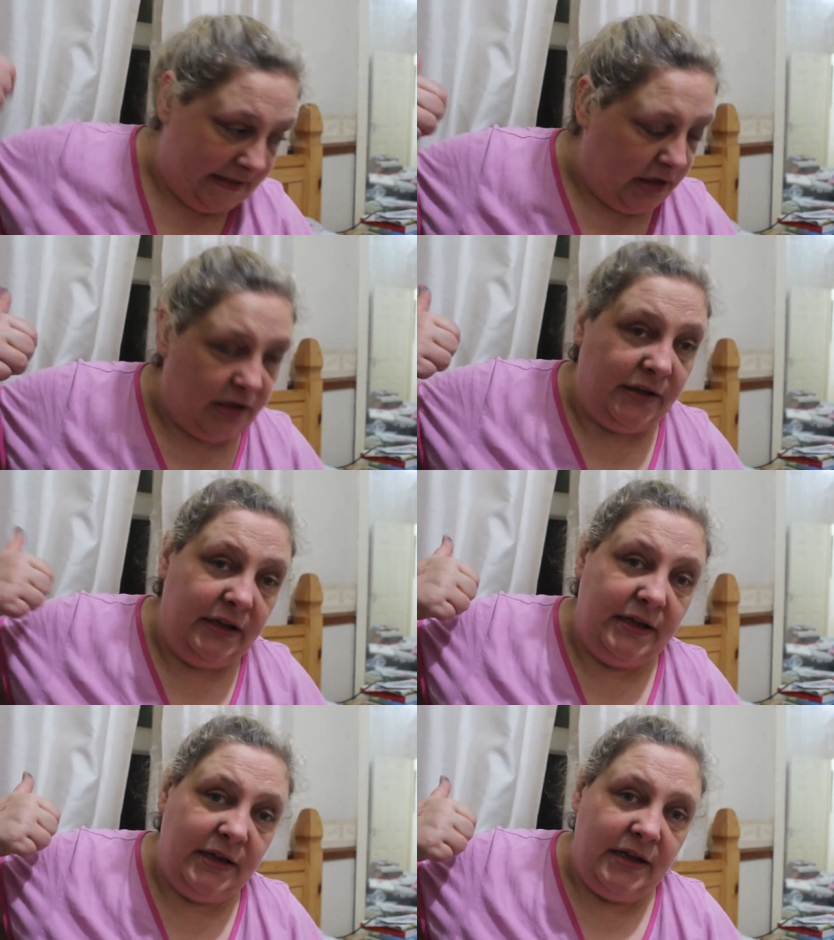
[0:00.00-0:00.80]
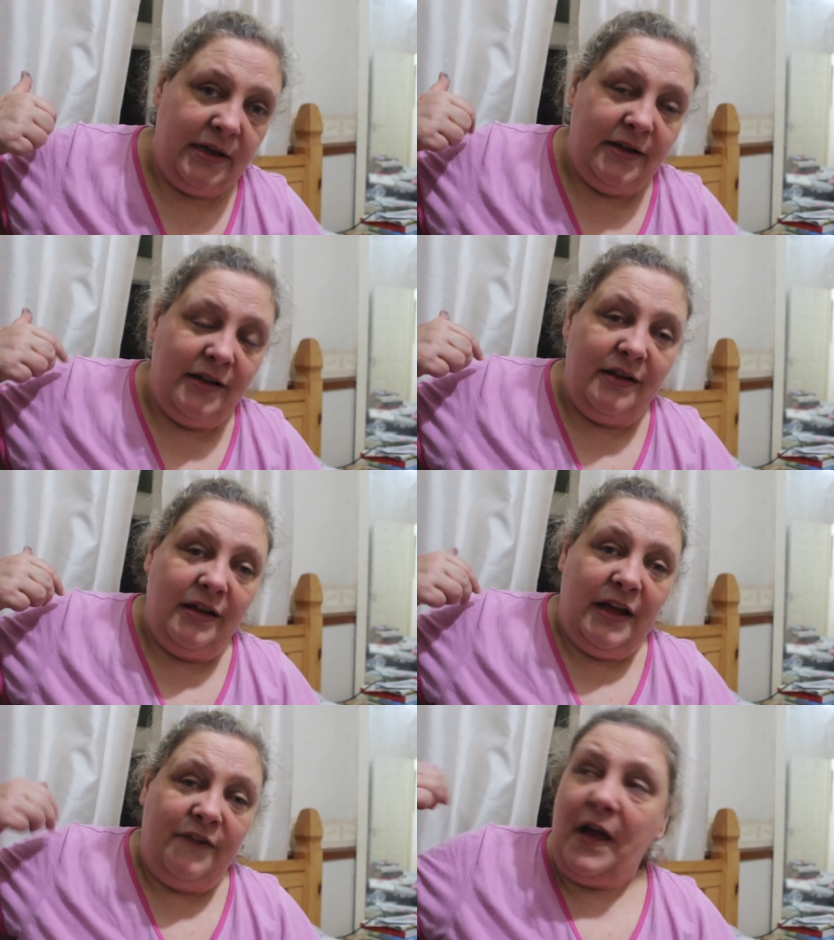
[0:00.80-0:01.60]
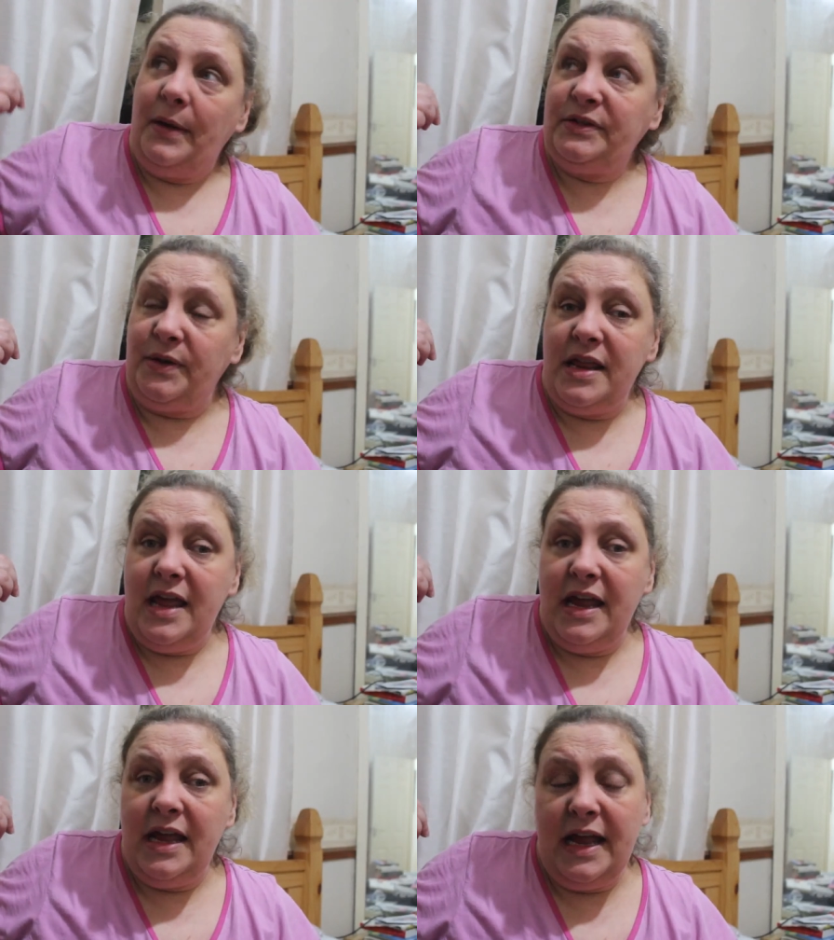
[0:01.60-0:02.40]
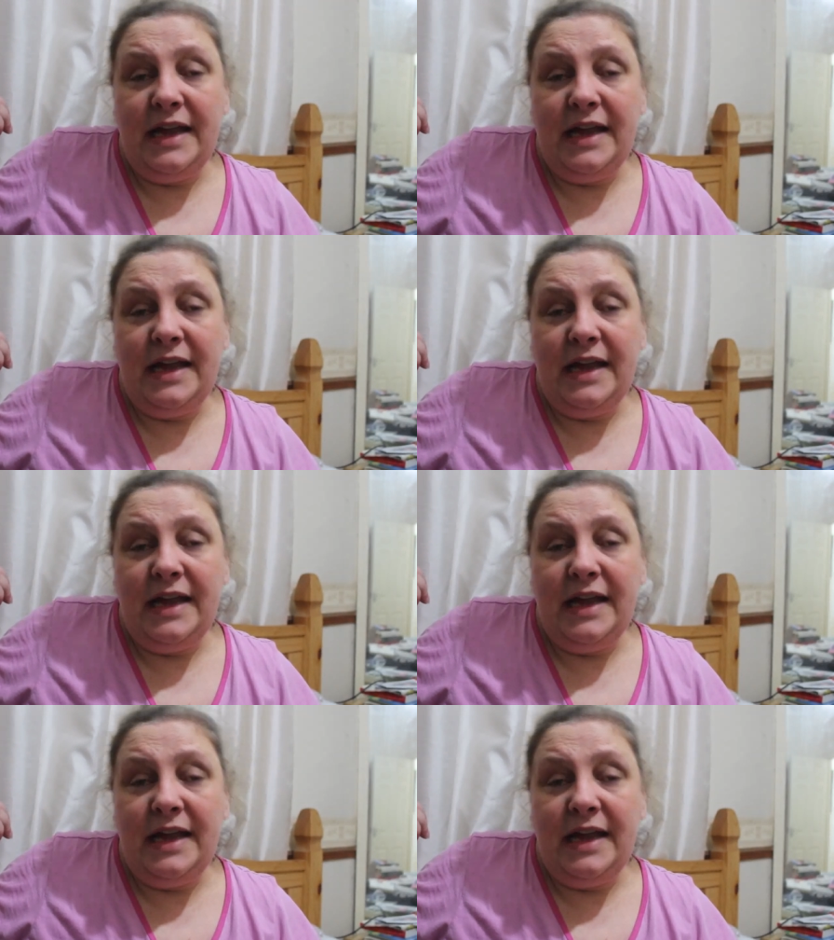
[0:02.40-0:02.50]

still fireworks going out there.